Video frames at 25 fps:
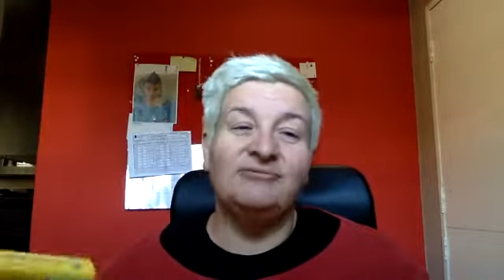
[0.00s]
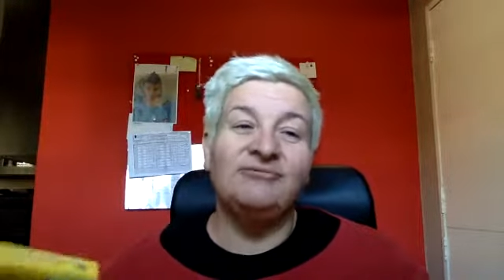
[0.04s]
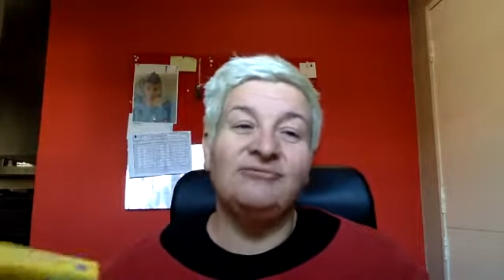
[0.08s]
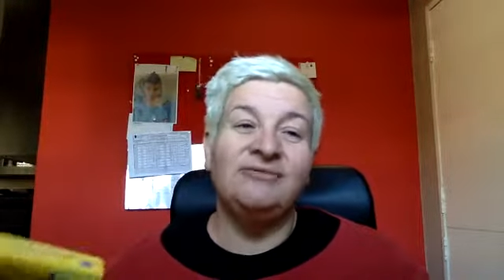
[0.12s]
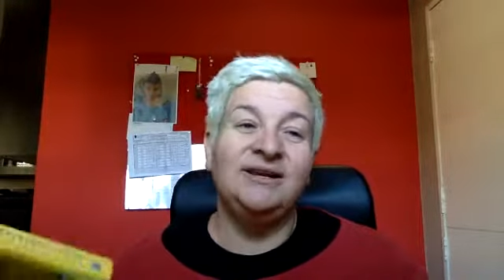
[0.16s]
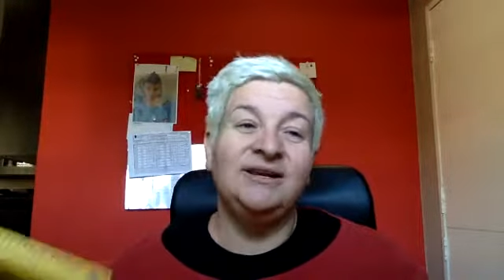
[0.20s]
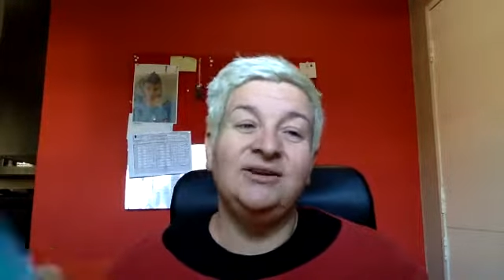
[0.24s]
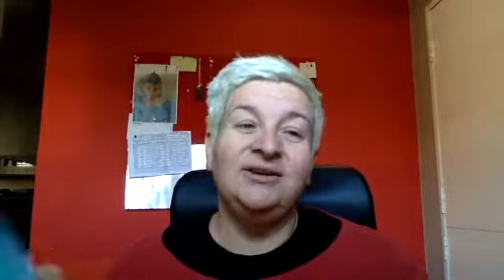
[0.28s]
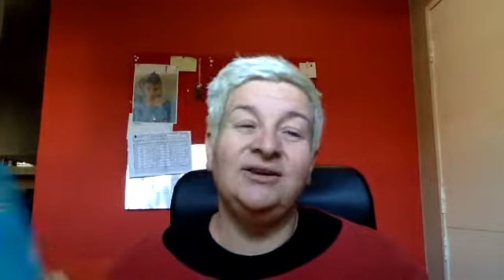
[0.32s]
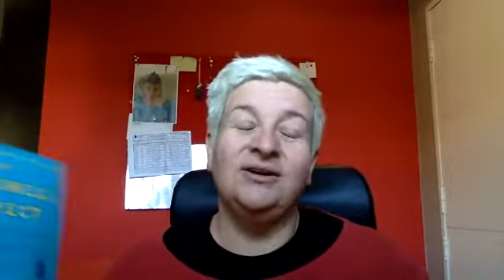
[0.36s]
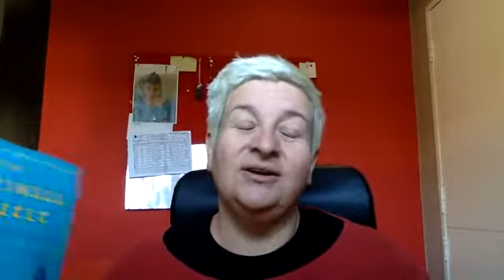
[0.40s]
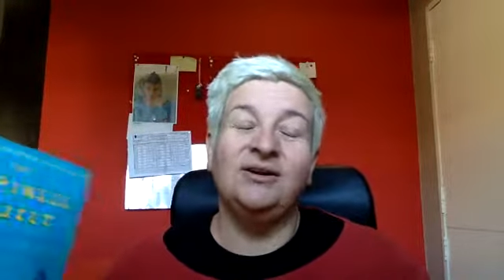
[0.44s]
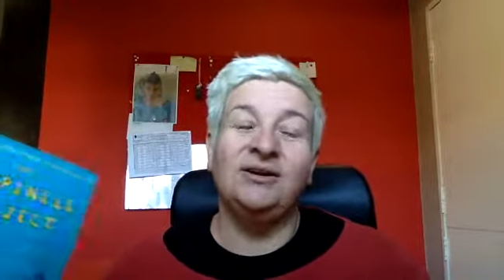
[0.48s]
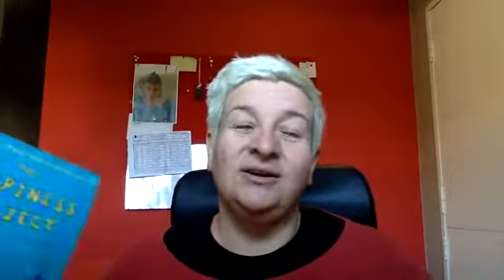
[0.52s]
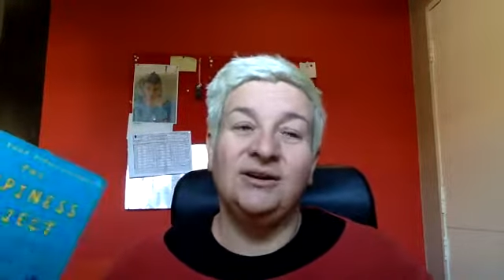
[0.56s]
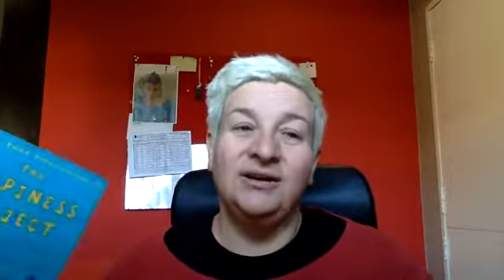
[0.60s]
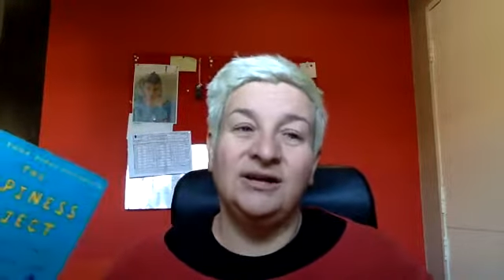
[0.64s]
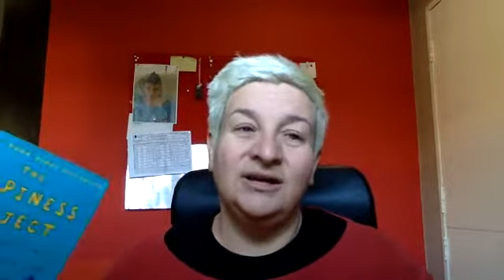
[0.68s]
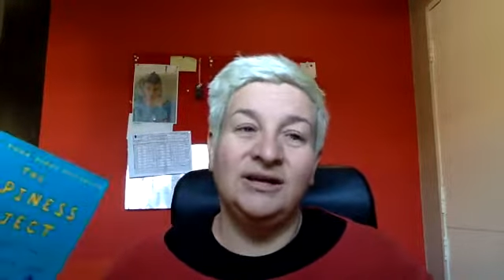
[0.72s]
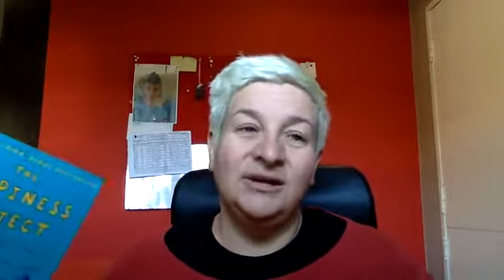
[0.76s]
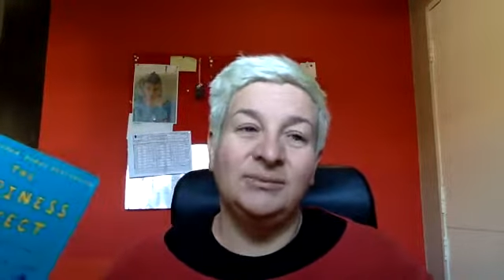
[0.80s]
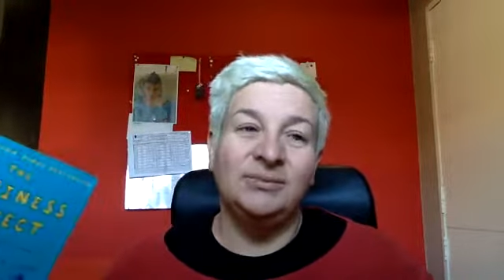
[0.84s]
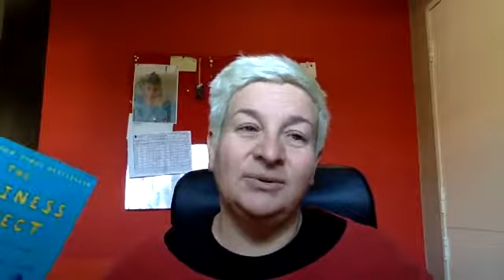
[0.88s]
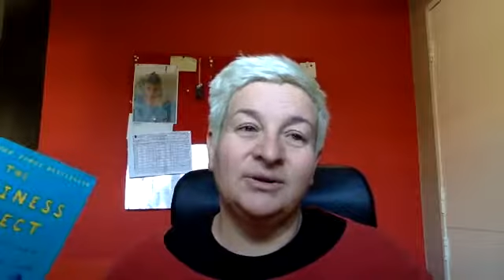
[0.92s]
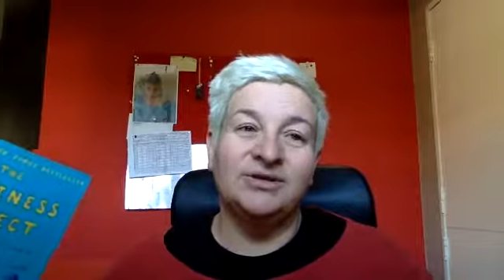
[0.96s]
read her
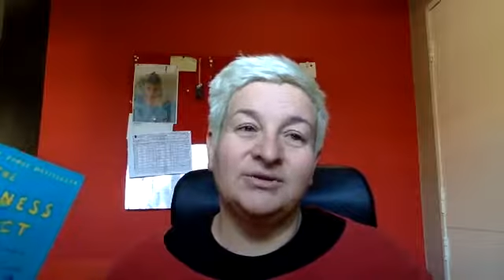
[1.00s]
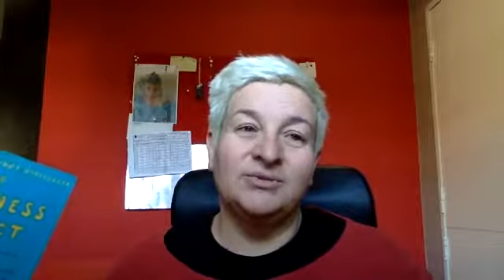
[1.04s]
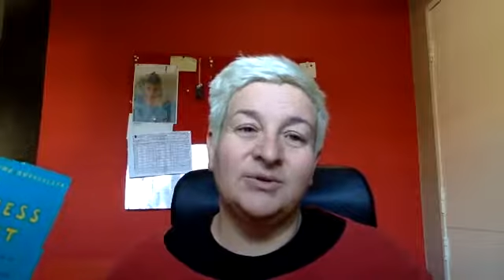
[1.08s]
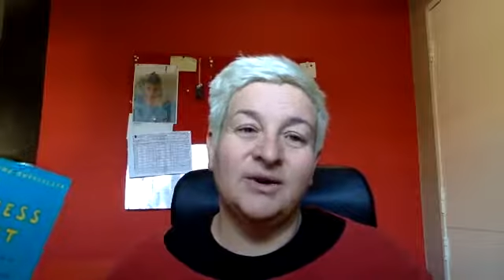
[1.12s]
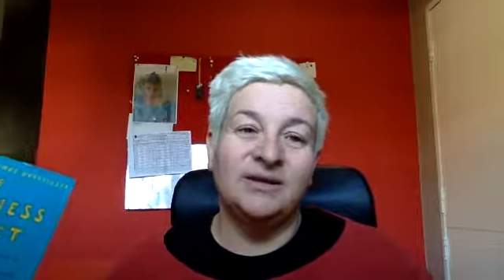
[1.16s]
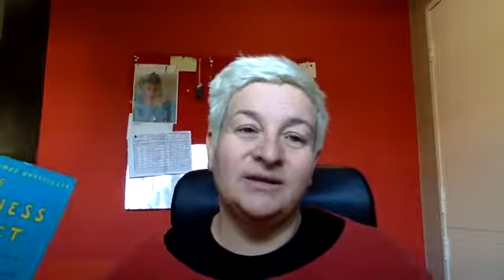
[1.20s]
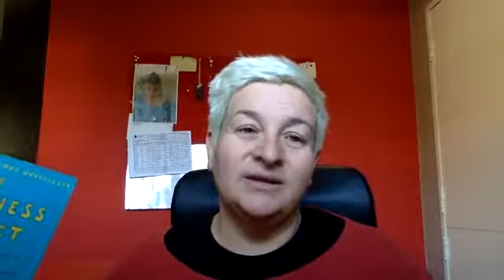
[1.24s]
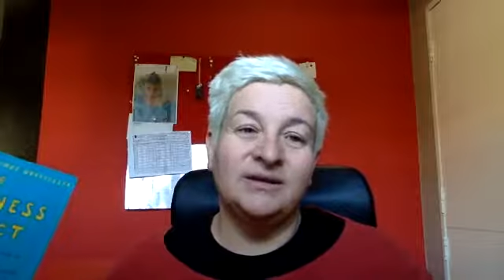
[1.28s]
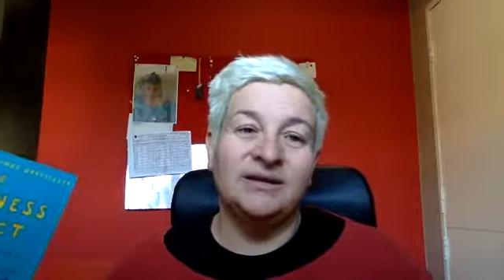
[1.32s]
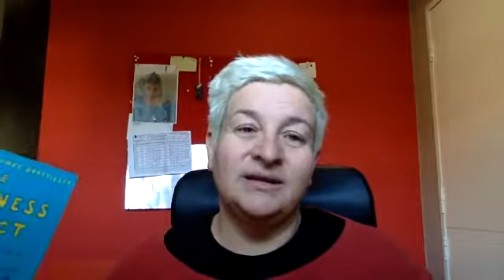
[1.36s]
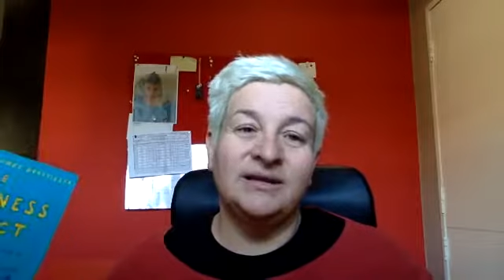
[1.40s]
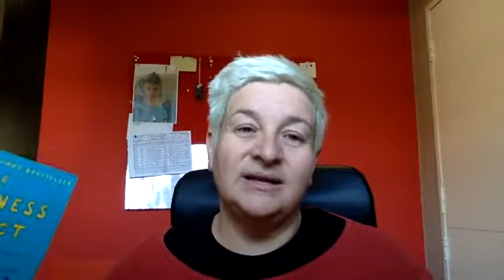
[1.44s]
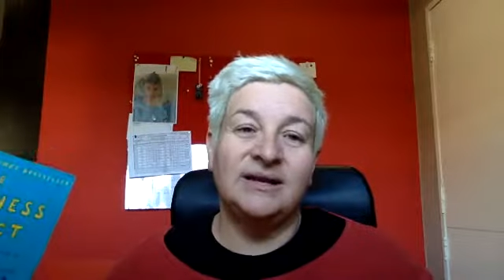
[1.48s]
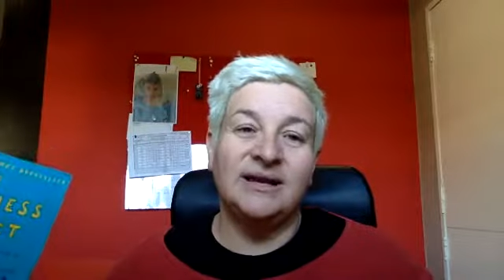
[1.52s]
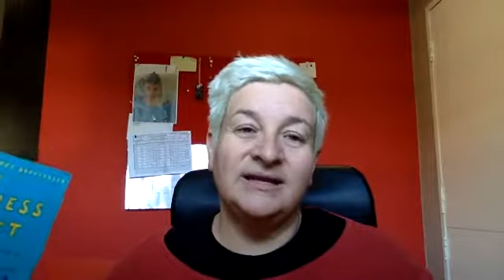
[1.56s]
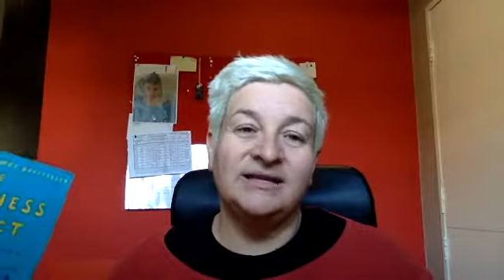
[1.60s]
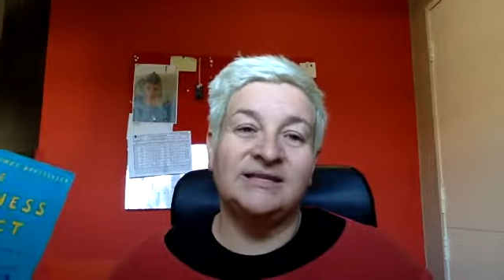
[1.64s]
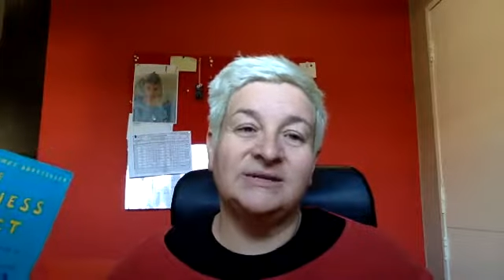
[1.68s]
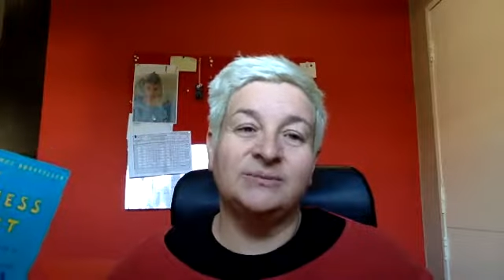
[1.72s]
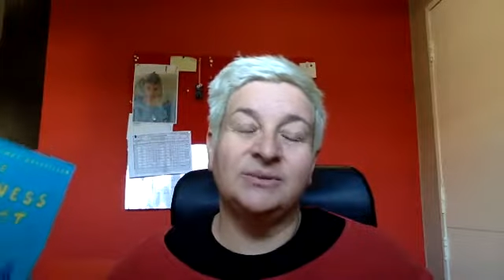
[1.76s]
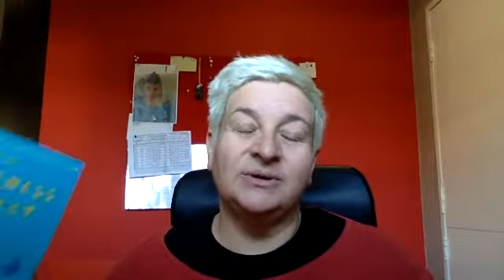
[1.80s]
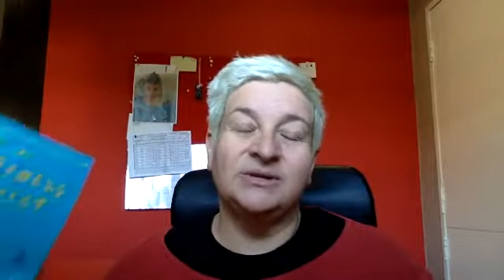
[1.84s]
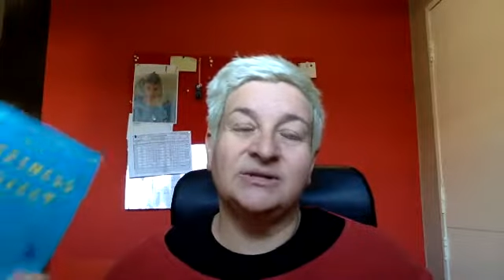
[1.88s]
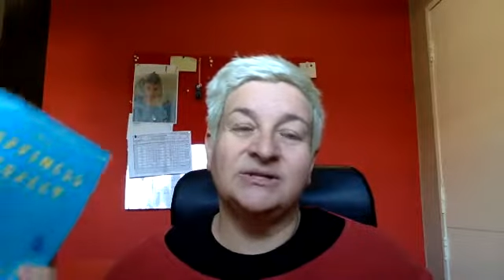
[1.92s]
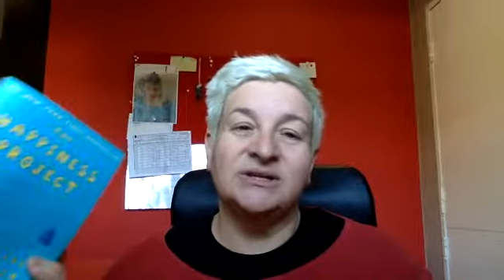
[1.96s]
earlier books rather than her later
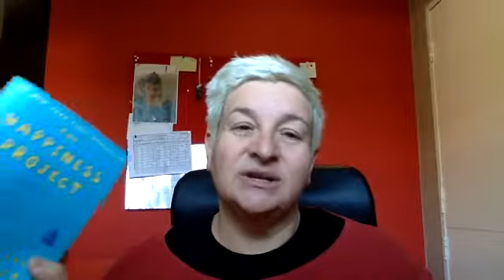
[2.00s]
books.